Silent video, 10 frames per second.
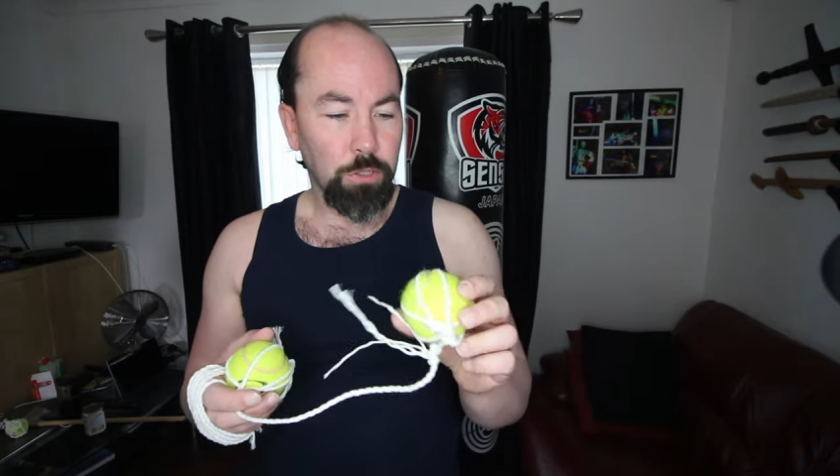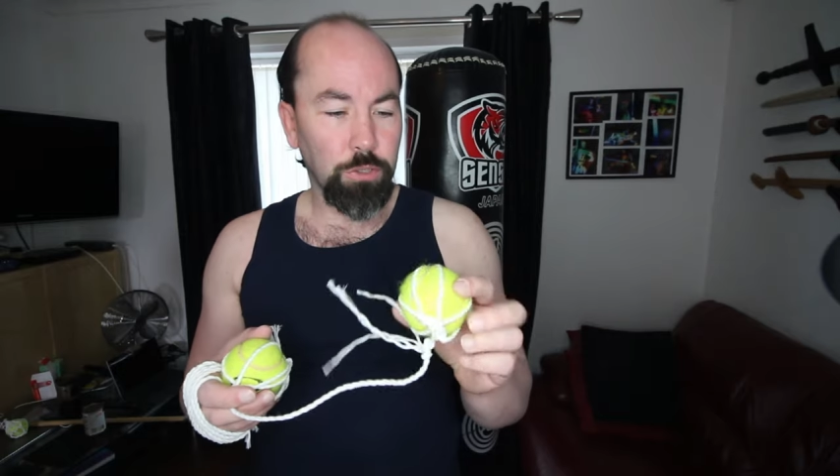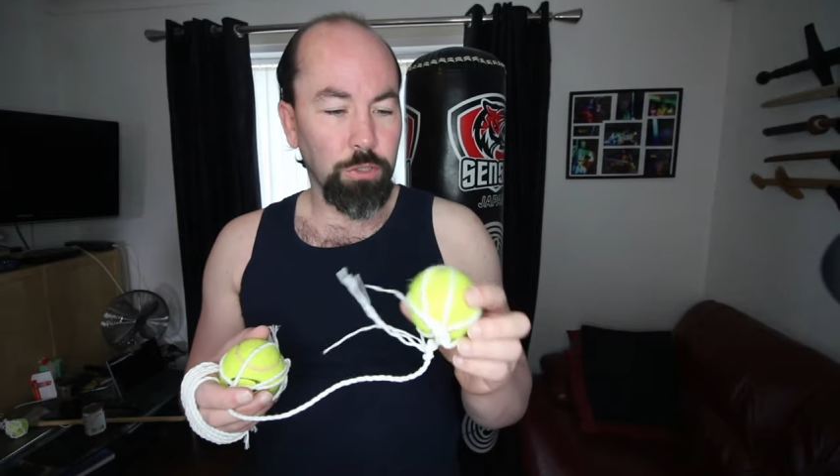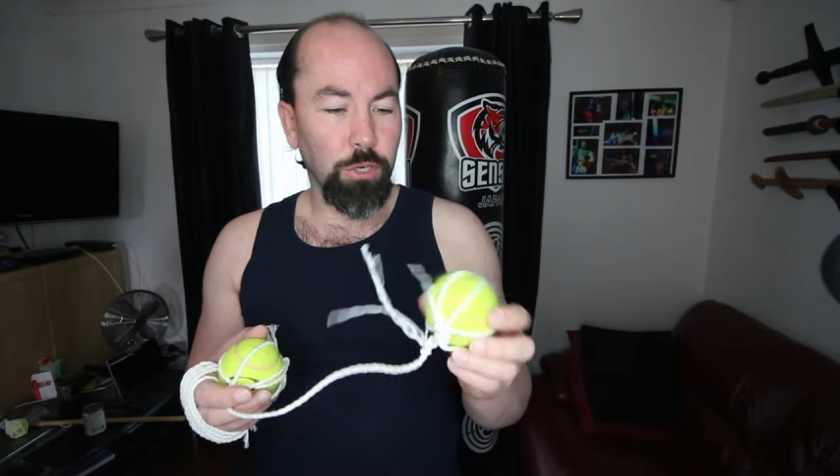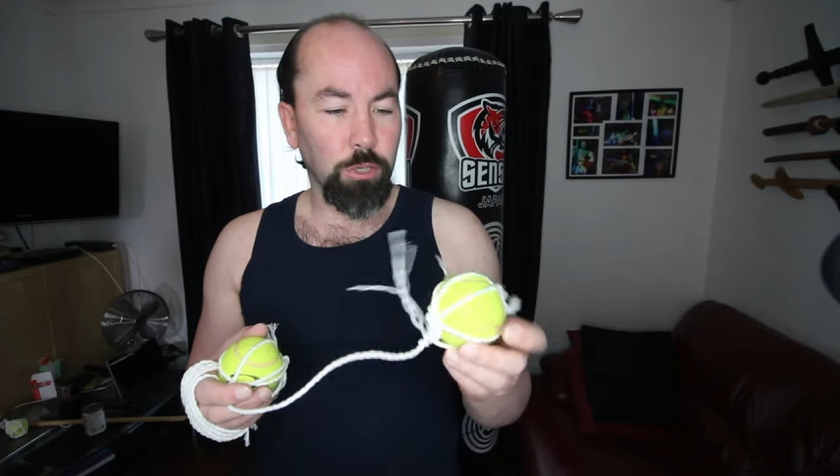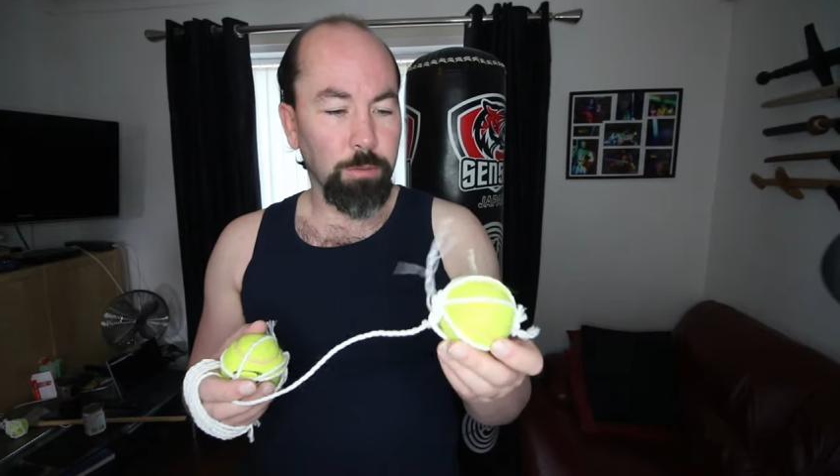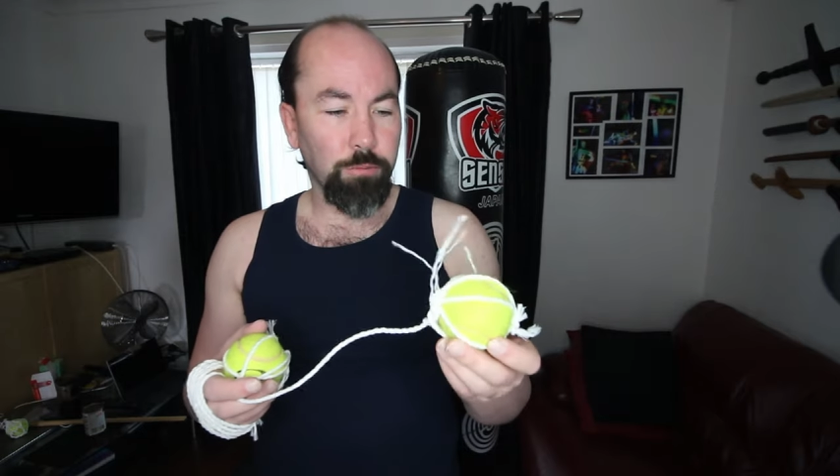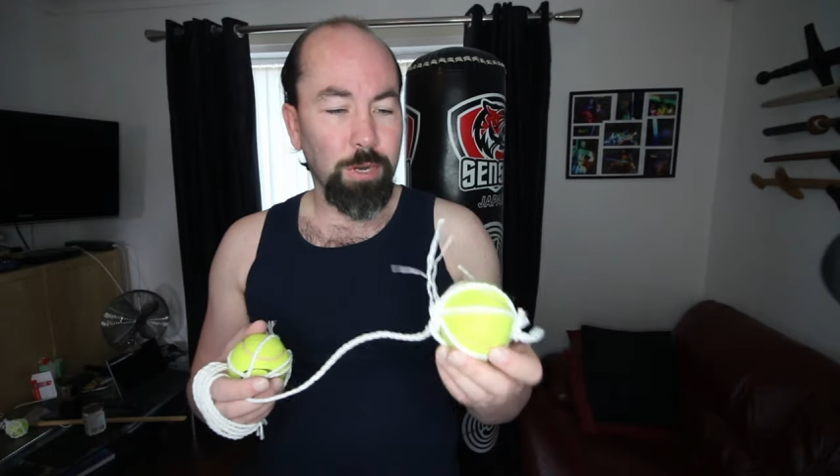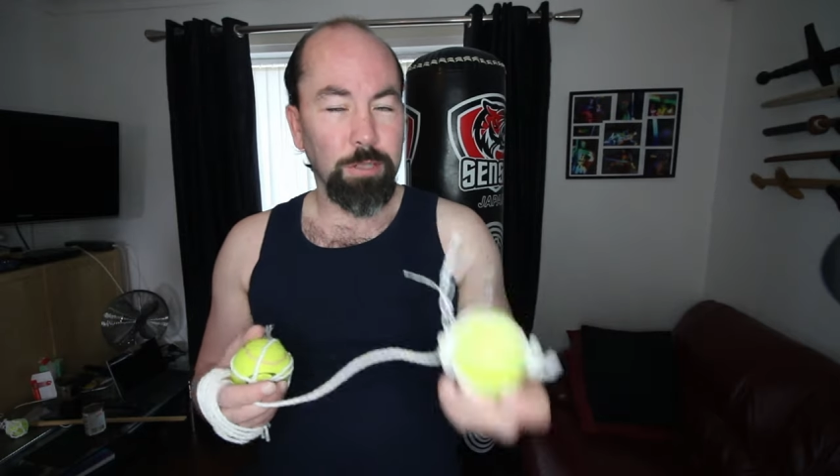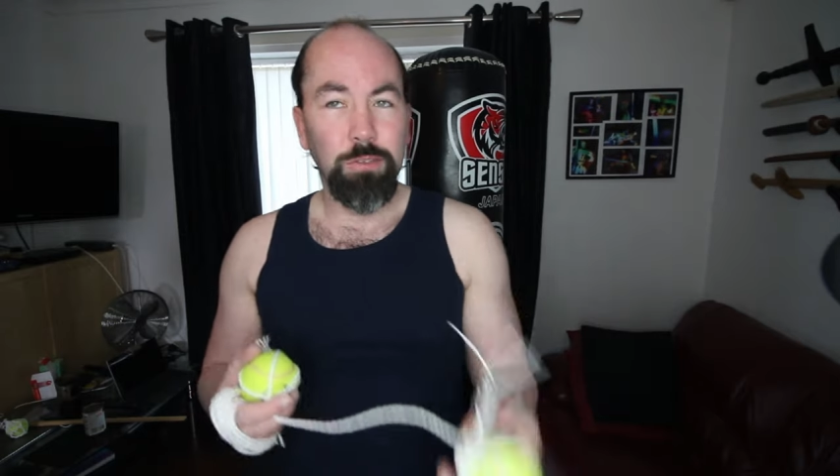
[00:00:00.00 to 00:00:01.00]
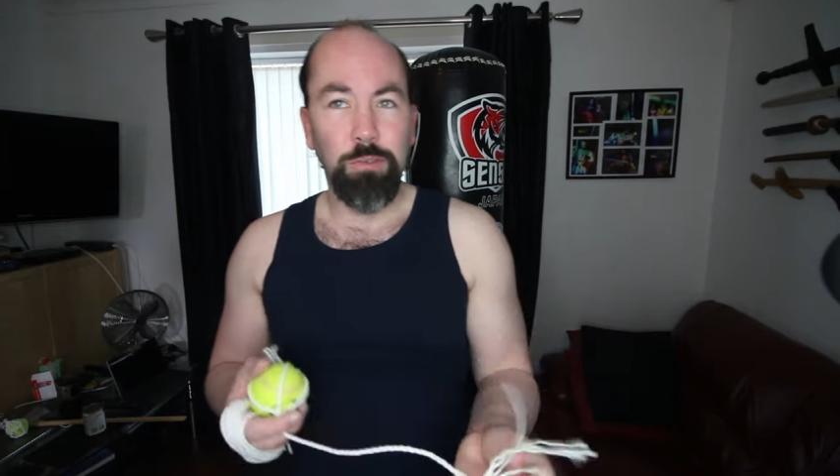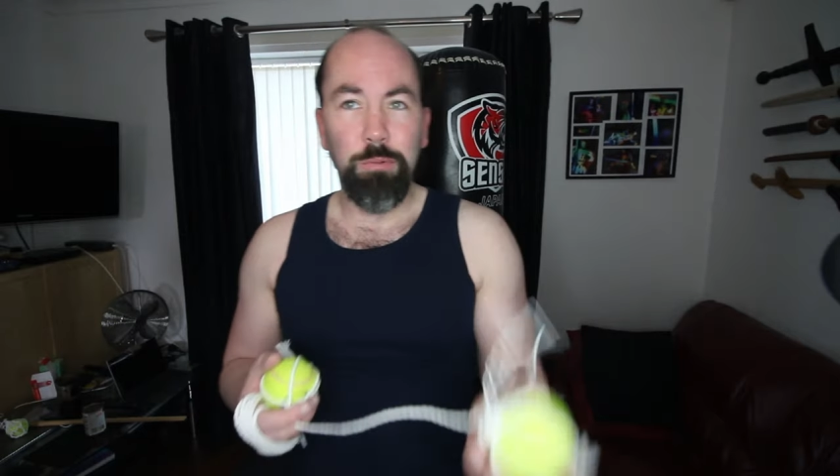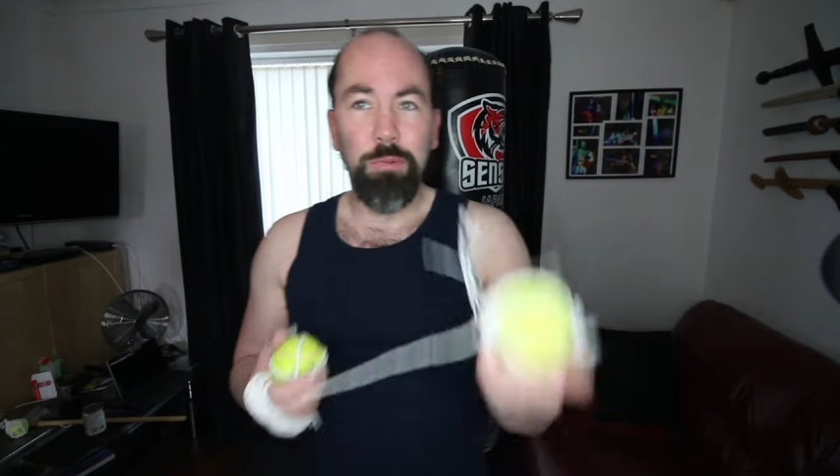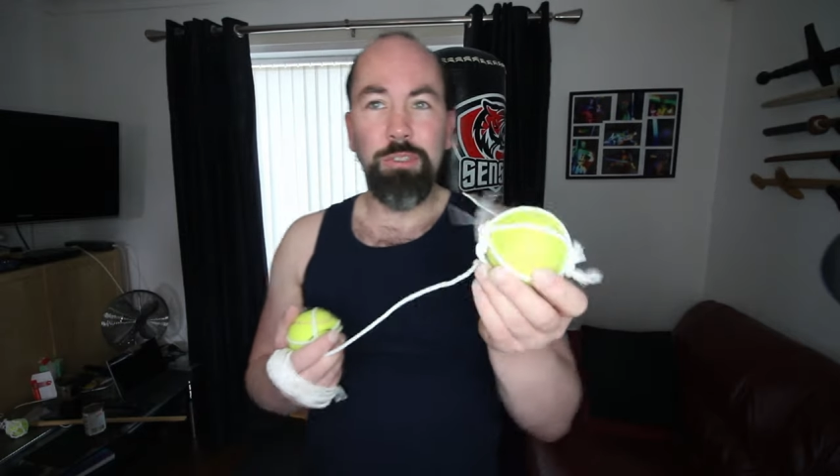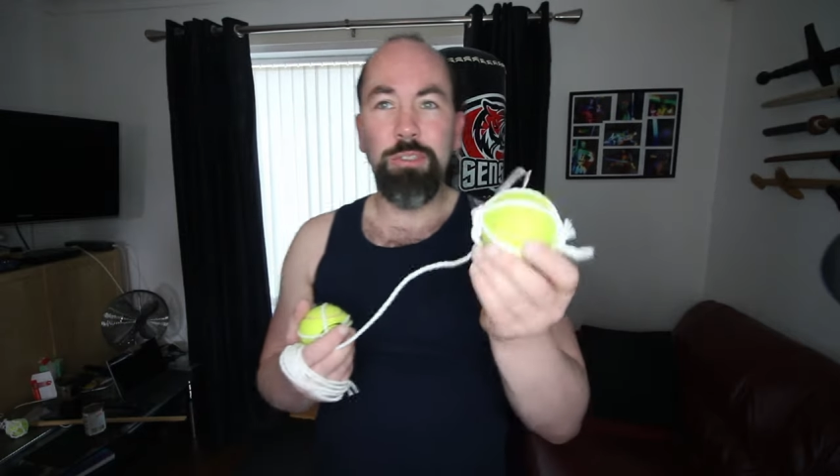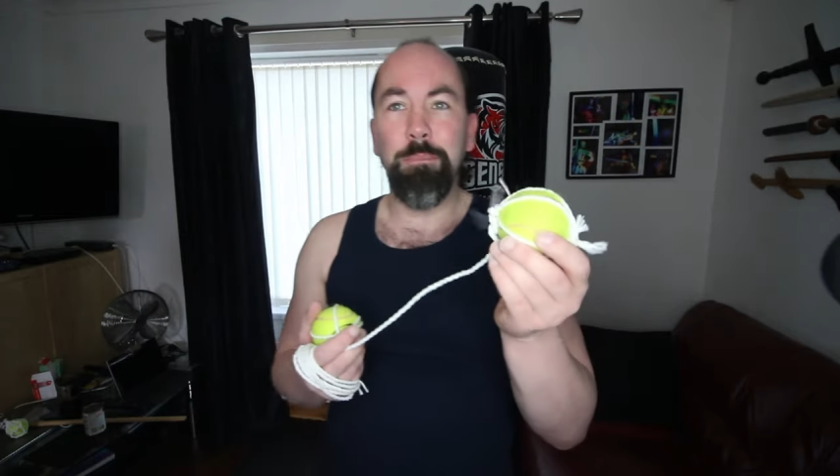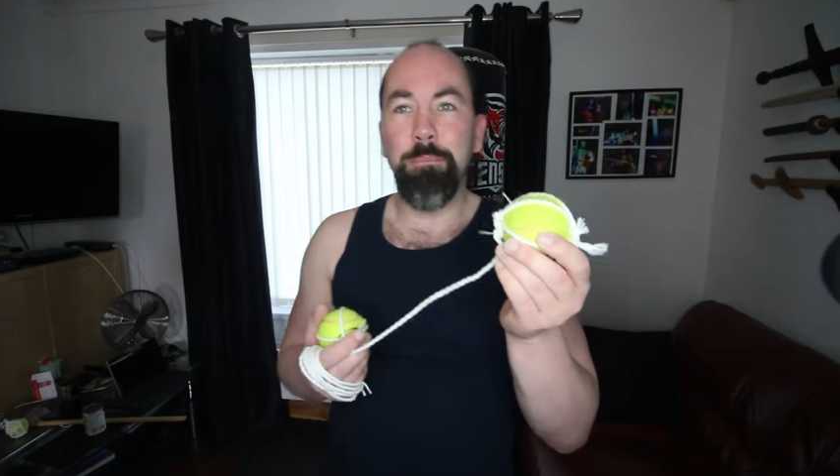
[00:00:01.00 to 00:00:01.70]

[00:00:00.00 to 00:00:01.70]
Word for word: churning up the grass. So you want some